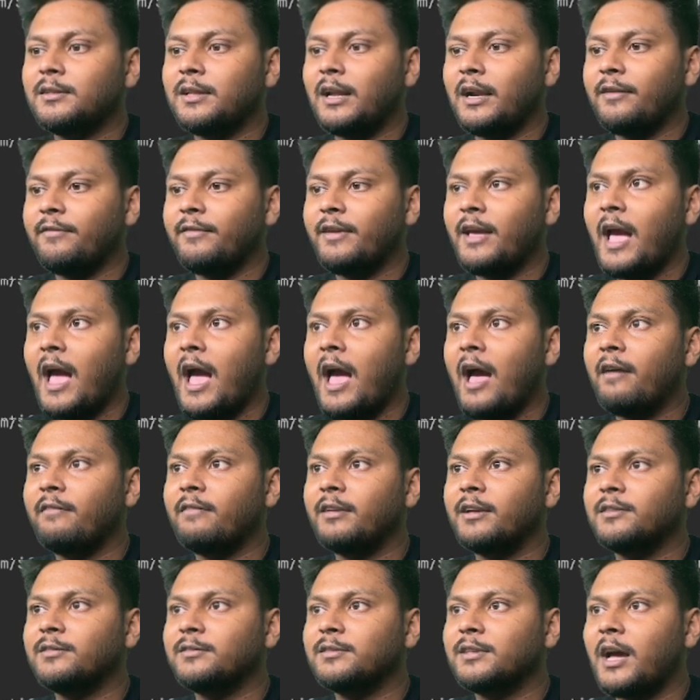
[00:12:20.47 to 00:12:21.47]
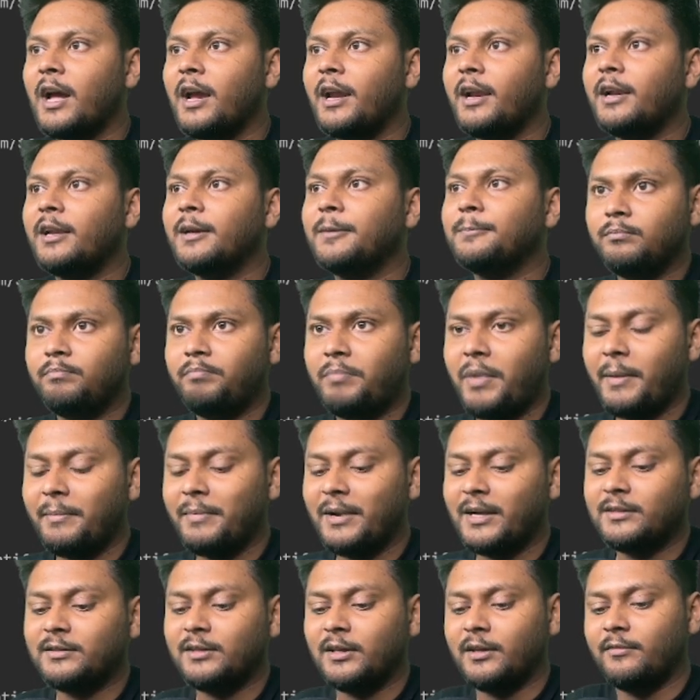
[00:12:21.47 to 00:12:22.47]
that we have inside
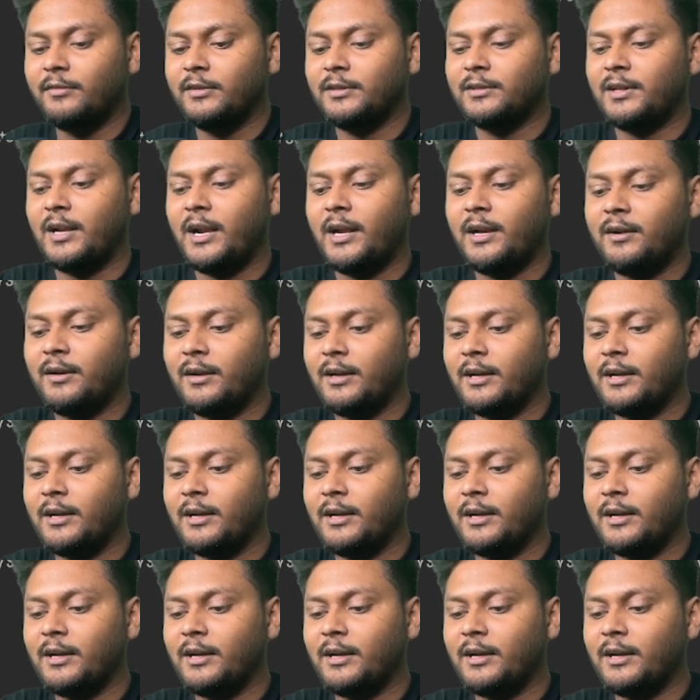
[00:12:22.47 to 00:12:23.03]
payment service, right?